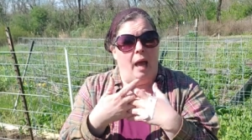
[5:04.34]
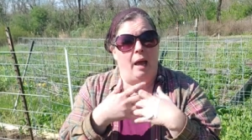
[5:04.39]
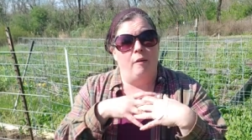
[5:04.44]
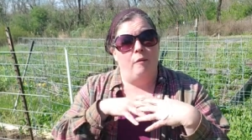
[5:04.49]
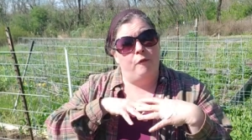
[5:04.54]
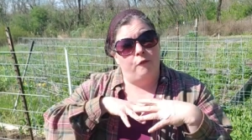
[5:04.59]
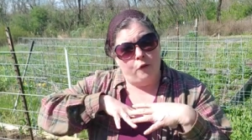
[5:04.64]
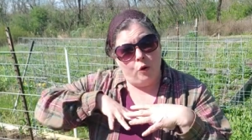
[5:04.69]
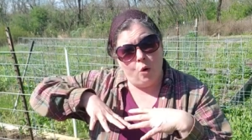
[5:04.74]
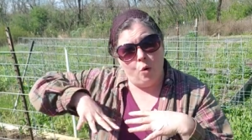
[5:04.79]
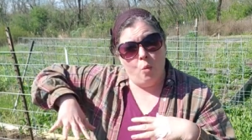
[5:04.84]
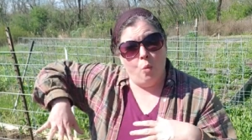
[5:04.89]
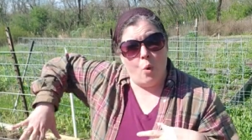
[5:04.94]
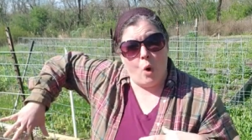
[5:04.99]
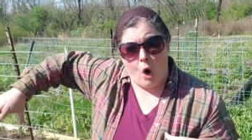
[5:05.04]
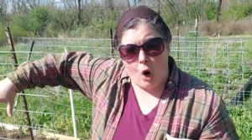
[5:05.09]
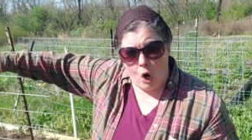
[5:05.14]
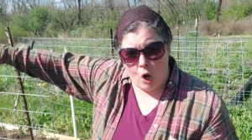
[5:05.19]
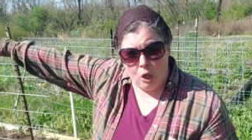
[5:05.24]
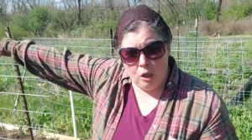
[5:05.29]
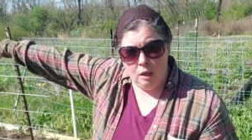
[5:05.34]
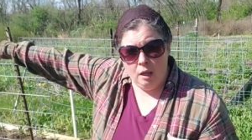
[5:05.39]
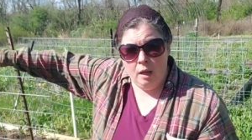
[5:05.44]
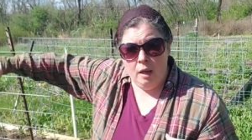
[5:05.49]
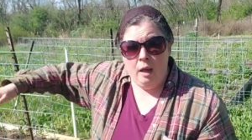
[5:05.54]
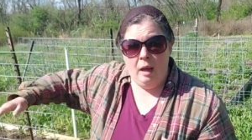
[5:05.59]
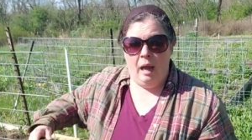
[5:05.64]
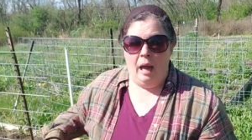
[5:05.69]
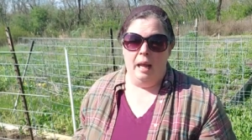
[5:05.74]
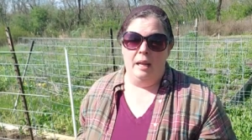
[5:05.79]
a full wall
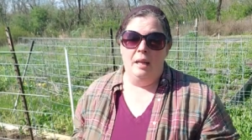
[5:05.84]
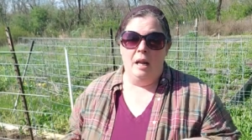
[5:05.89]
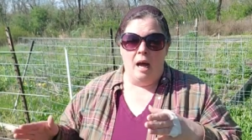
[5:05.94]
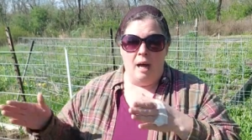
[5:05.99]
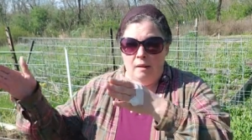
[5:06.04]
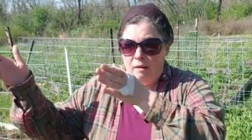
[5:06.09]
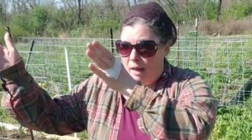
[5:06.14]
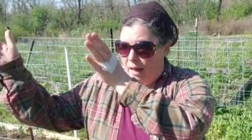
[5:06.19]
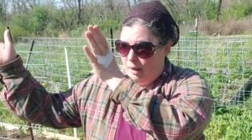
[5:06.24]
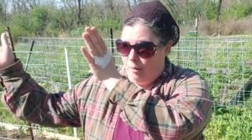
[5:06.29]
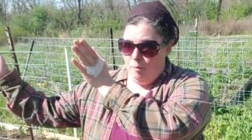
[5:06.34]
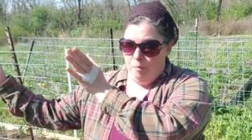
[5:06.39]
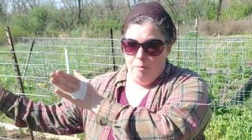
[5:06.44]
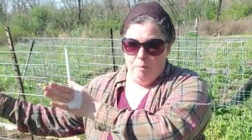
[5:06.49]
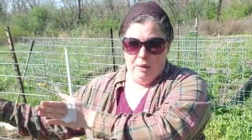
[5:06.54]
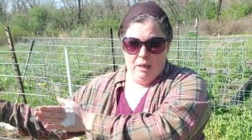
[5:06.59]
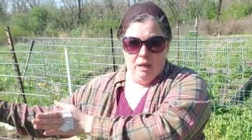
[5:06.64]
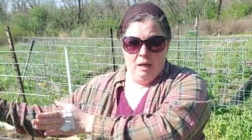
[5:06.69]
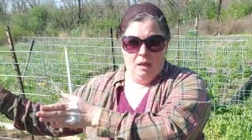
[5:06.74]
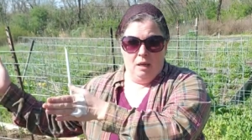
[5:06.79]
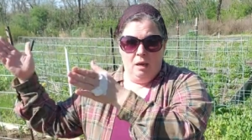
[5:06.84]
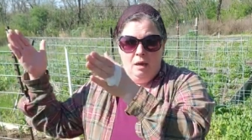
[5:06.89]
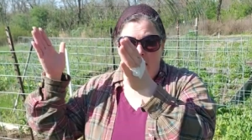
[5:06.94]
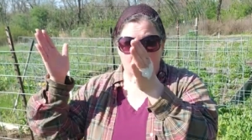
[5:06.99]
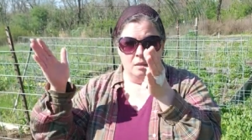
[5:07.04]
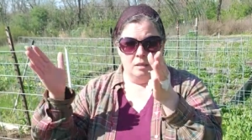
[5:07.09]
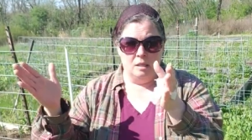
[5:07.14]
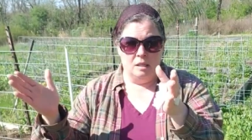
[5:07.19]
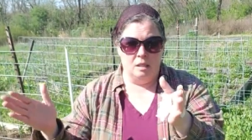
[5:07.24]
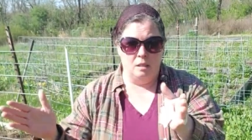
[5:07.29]
and not like big
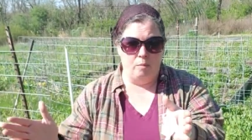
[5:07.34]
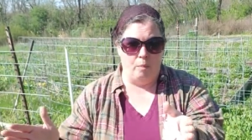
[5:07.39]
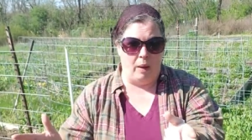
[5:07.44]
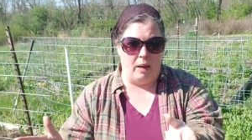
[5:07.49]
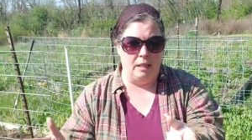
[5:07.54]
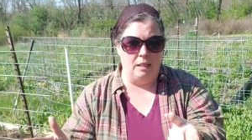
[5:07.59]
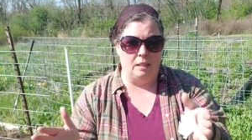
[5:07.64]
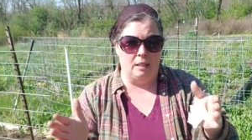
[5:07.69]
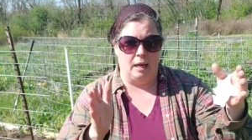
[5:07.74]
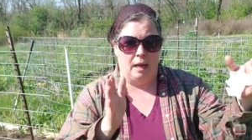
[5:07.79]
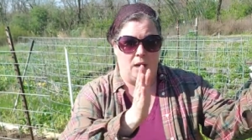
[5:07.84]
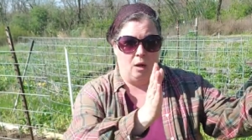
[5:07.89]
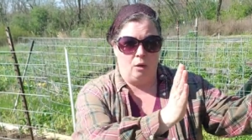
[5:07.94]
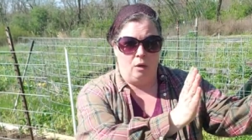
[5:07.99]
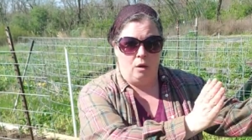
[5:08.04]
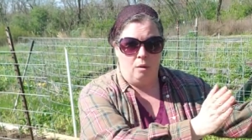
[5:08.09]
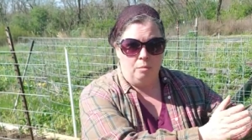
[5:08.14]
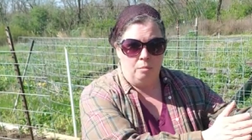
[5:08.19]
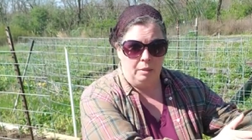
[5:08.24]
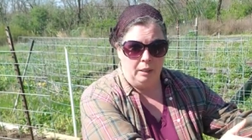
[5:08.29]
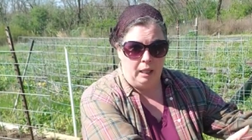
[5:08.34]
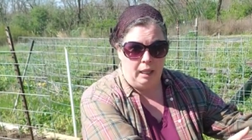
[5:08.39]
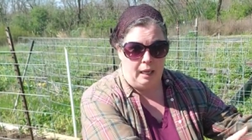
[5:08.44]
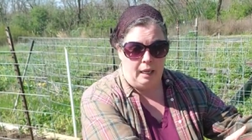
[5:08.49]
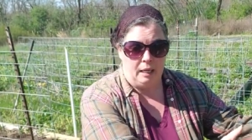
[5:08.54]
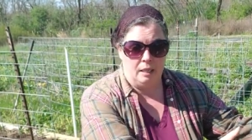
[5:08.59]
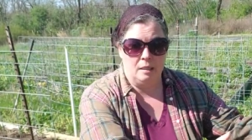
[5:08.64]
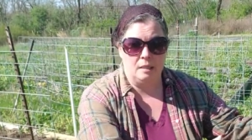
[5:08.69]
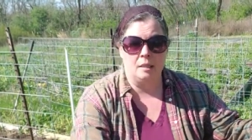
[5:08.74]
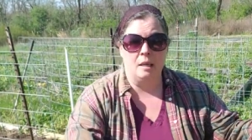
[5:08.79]
spaced out
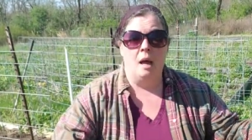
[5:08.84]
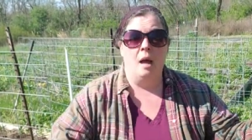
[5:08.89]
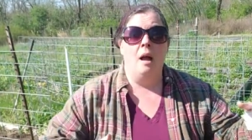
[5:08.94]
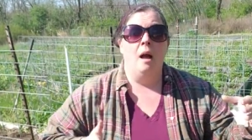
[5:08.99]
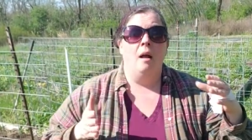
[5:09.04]
plants.